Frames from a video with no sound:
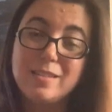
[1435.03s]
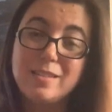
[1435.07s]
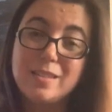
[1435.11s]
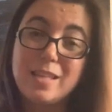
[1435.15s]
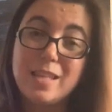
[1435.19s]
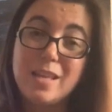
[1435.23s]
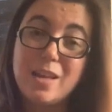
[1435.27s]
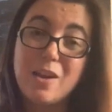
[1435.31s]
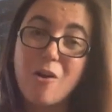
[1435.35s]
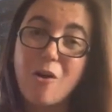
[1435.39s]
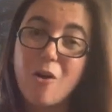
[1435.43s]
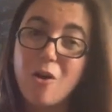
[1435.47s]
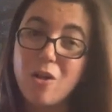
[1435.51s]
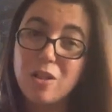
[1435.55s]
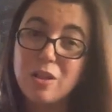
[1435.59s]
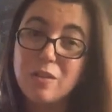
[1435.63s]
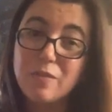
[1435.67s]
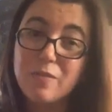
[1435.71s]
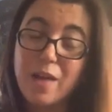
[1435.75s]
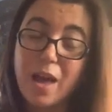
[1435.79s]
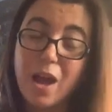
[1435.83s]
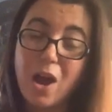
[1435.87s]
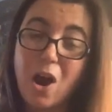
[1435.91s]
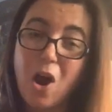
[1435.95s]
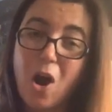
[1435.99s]
Seeing all
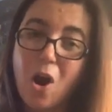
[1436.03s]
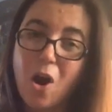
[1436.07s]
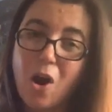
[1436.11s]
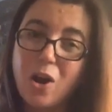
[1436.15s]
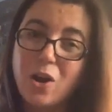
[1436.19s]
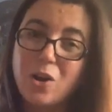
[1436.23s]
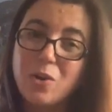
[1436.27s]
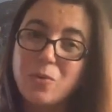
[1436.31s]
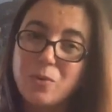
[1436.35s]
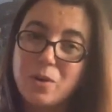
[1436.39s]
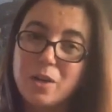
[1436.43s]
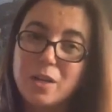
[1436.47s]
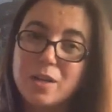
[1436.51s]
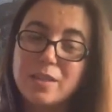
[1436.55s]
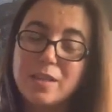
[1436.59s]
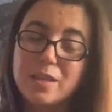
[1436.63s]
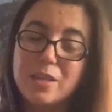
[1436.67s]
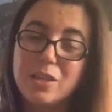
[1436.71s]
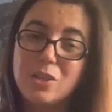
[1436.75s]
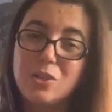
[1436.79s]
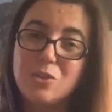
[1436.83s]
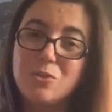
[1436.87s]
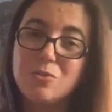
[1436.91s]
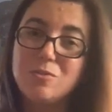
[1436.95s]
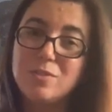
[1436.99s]
of that hard work
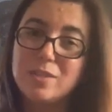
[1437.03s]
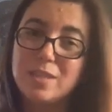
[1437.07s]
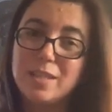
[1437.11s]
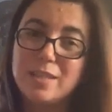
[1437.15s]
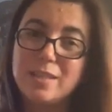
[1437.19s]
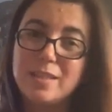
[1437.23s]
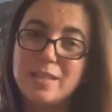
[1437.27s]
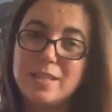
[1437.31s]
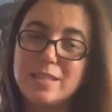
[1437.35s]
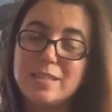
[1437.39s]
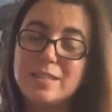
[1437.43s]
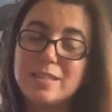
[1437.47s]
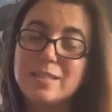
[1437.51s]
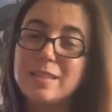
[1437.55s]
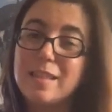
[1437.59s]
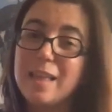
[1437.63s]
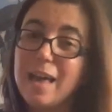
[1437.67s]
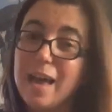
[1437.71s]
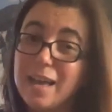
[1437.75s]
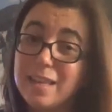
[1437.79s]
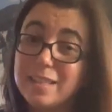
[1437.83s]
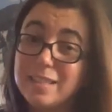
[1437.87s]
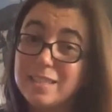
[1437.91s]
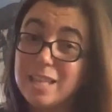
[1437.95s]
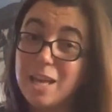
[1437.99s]
that you did this
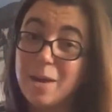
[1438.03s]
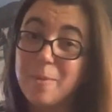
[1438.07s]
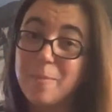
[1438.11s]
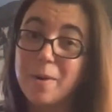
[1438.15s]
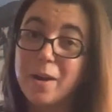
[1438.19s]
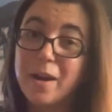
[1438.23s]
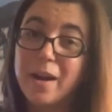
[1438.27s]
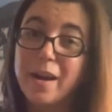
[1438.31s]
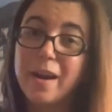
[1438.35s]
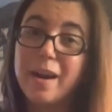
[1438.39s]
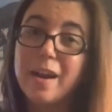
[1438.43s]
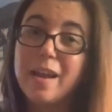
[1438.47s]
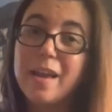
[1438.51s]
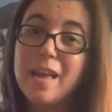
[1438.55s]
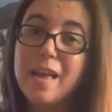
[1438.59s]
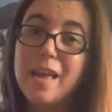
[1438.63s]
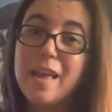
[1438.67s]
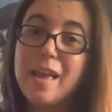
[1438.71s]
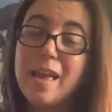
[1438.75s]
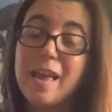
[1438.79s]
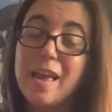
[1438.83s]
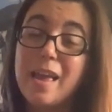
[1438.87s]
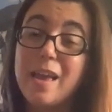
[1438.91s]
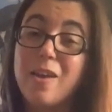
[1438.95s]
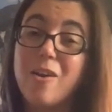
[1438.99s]
last summer
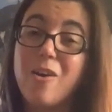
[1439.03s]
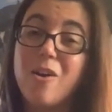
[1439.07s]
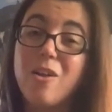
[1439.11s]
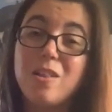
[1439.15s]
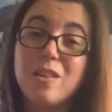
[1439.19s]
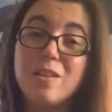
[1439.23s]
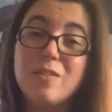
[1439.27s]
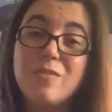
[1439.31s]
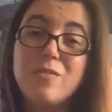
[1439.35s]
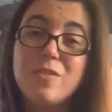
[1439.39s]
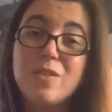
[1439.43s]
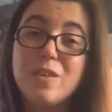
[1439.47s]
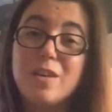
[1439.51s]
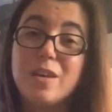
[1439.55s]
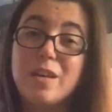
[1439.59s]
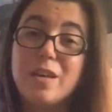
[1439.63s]
and all of